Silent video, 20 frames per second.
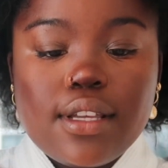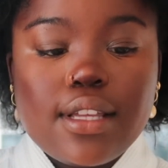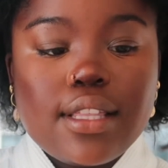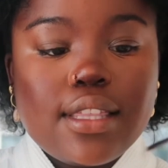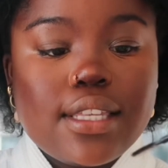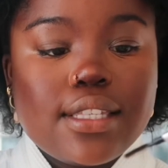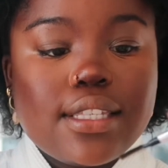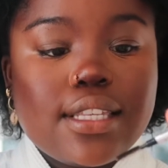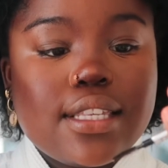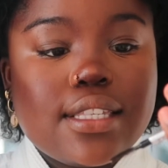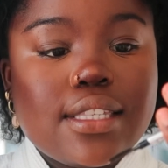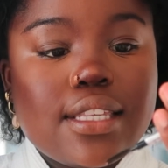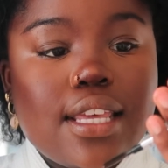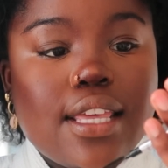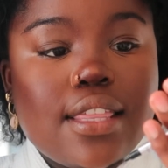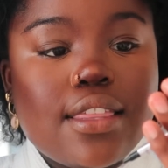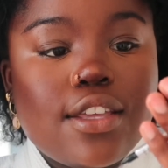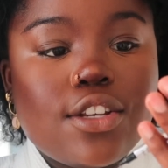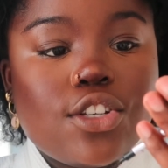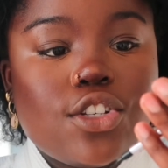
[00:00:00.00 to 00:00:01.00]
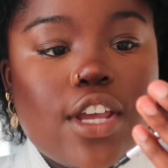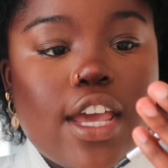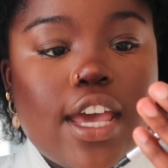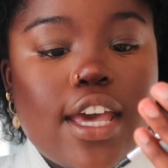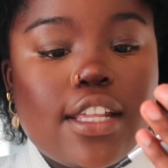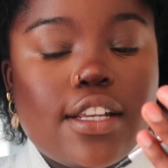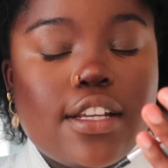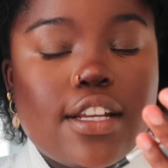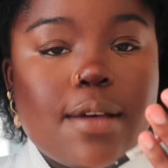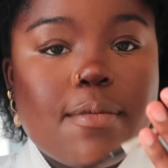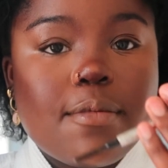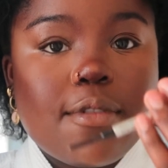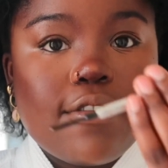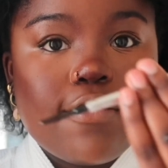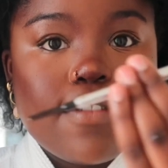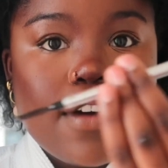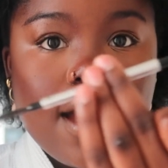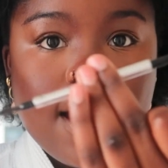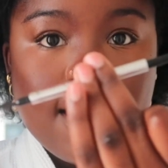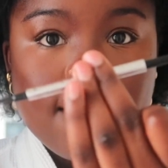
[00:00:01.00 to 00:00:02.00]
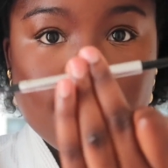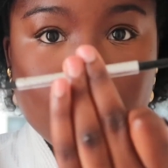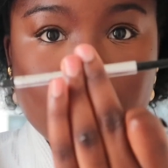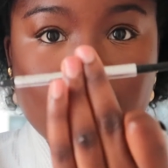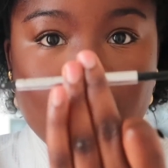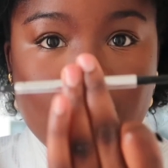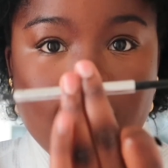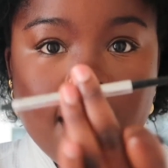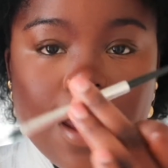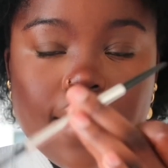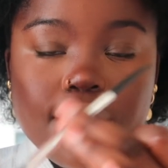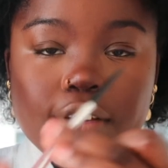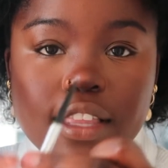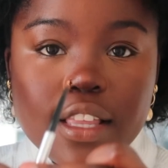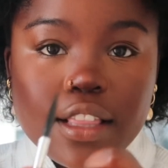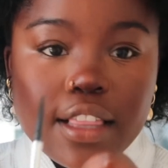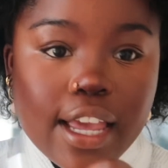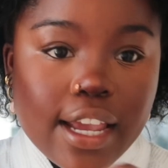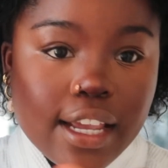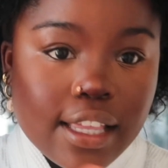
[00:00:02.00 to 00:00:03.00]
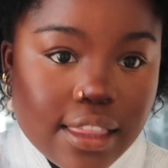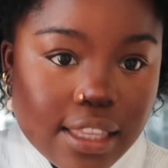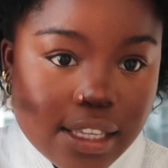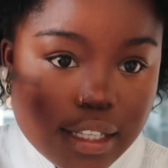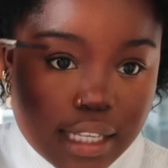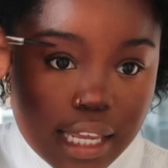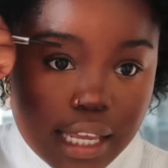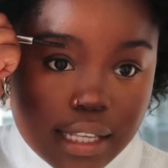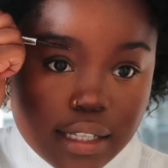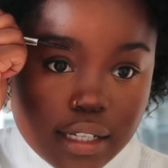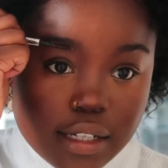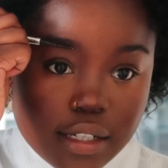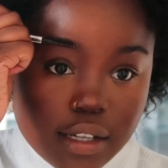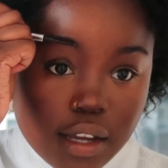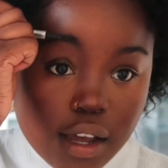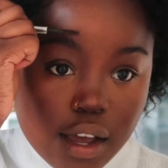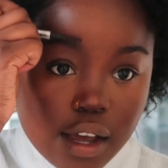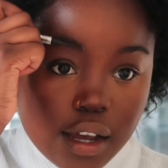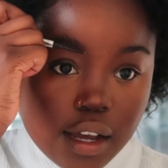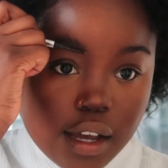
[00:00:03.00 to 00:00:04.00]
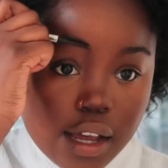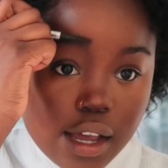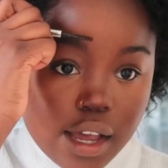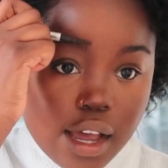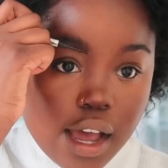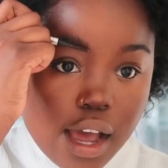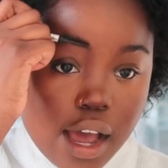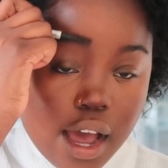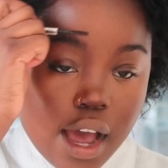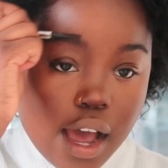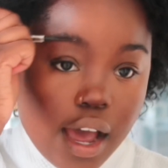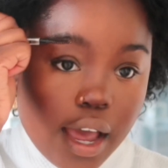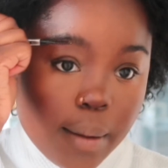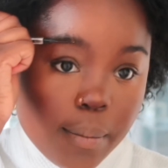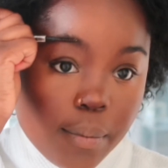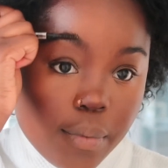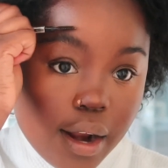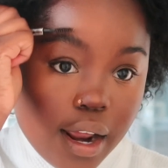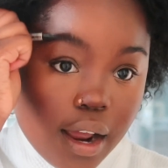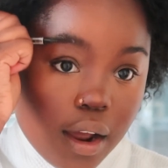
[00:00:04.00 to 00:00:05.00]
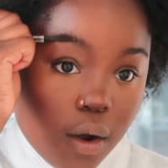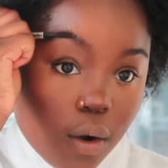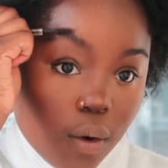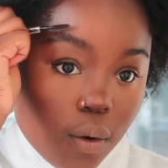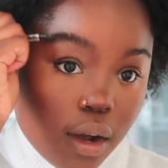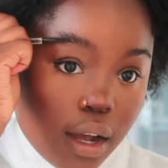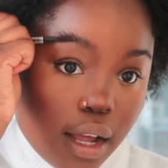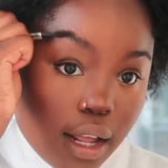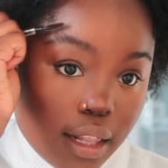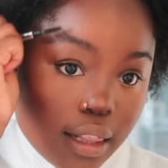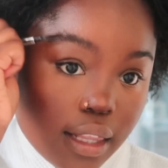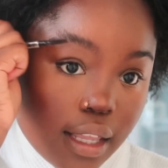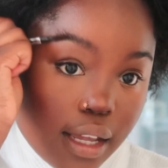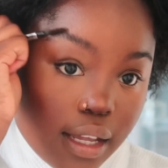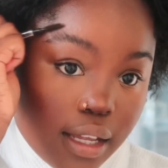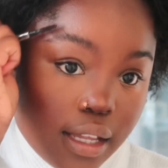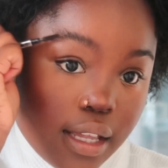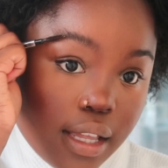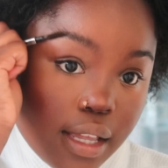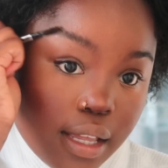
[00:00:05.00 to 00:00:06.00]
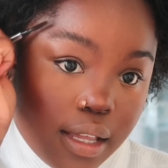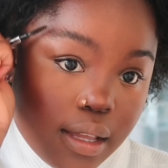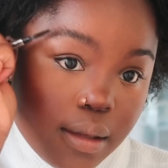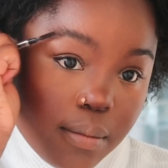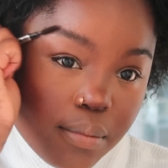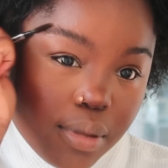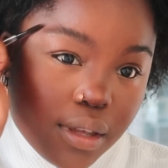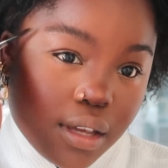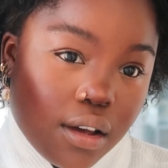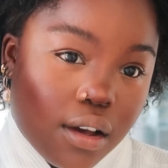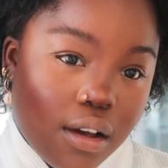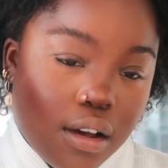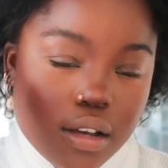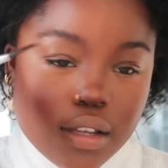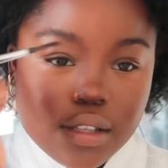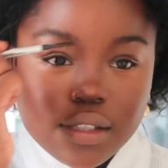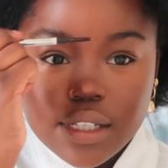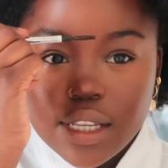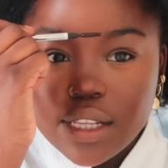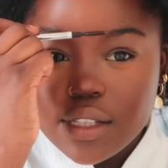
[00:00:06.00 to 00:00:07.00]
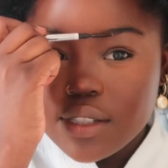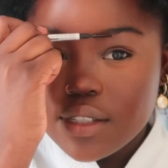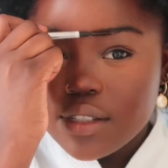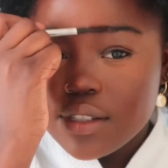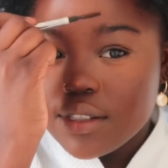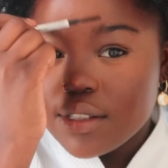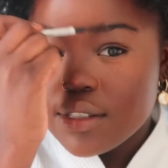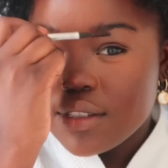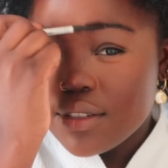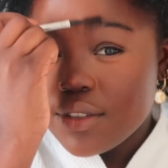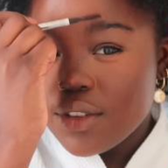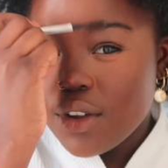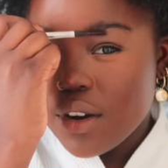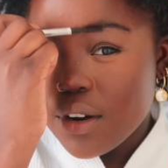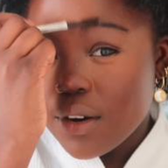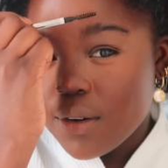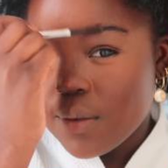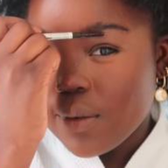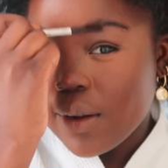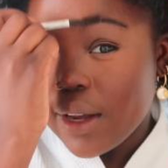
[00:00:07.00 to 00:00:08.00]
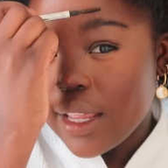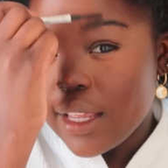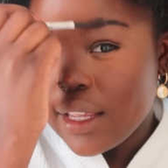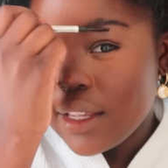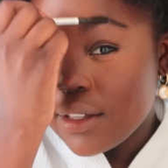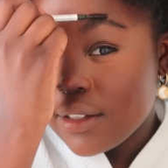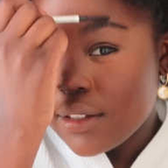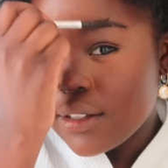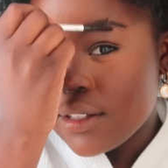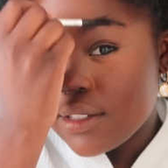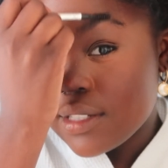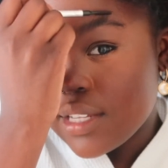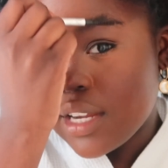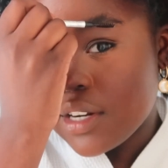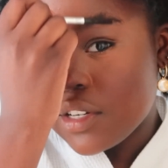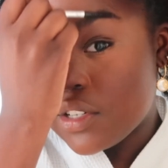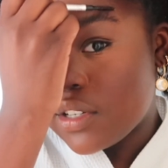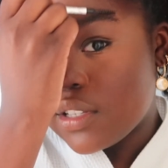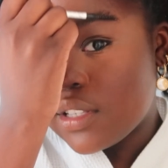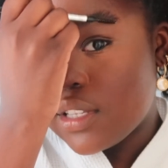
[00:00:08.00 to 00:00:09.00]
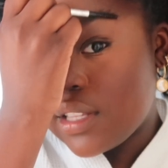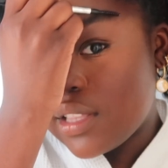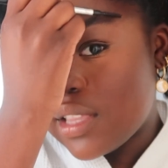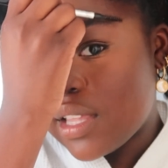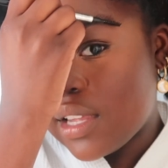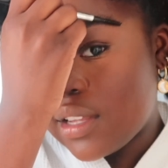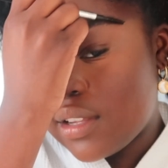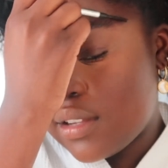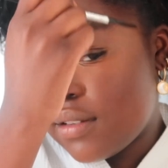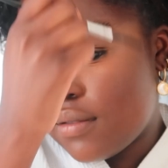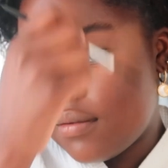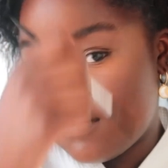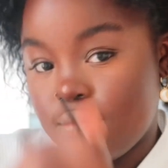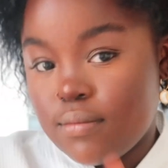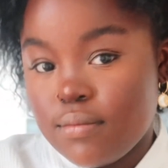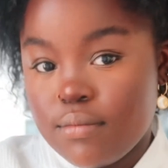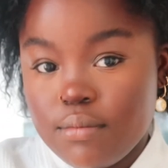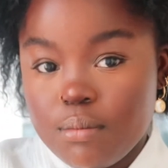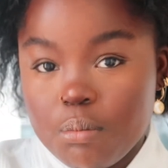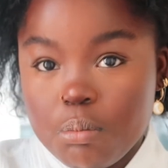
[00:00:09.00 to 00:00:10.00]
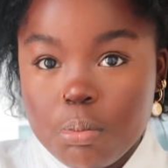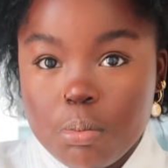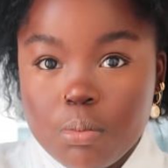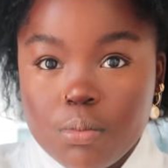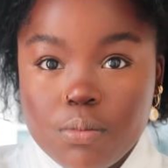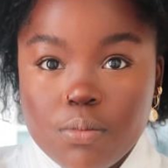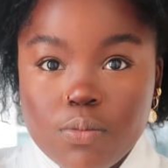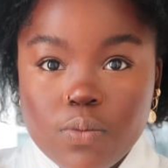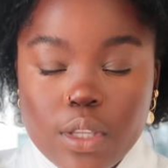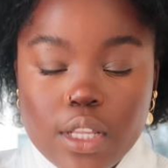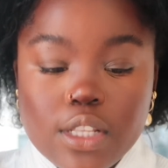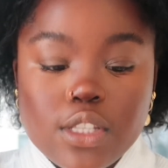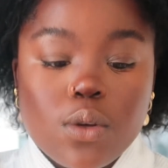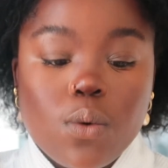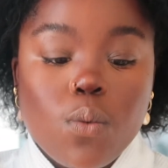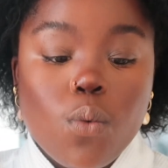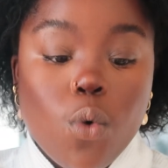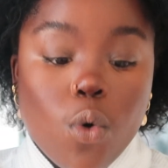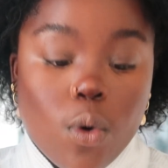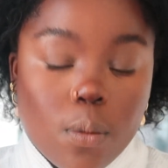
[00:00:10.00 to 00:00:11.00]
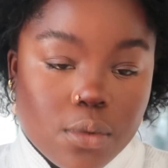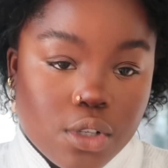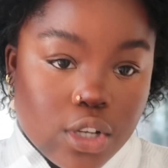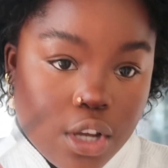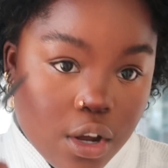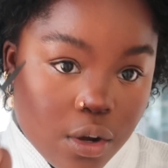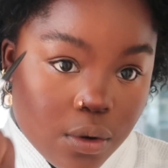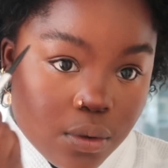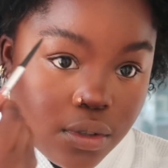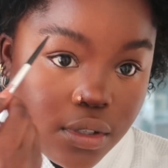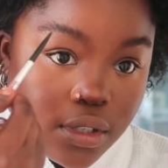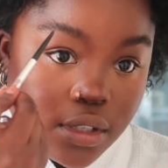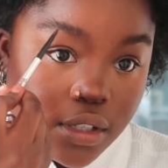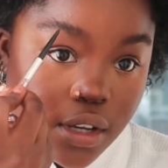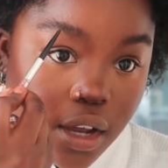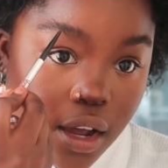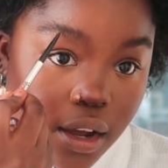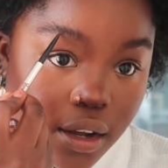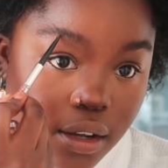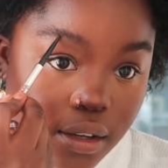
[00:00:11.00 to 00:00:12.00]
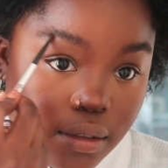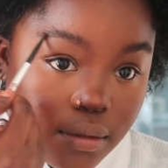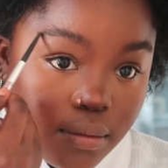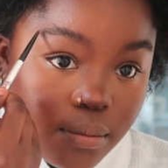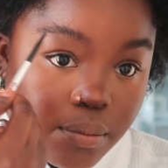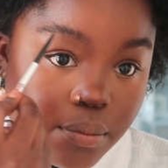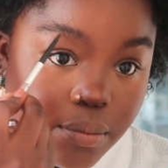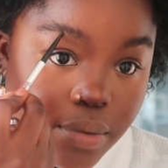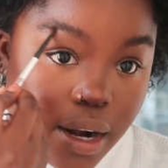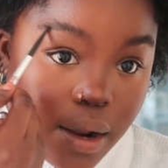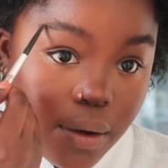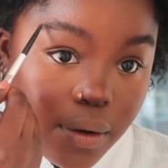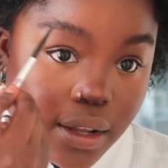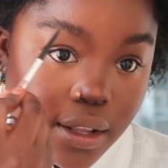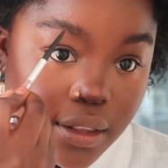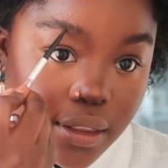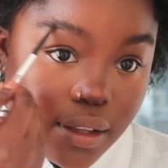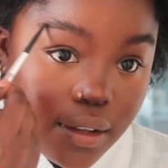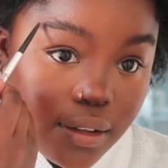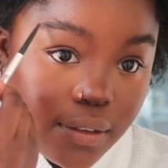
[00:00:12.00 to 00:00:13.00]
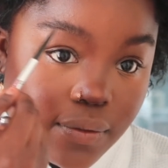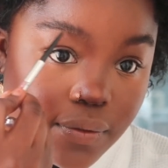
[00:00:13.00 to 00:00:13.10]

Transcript: This is in the shade number 5. I really like this as a dark eyebrow color because it's not gray. It's actually like, it's a warm toned dark brow color.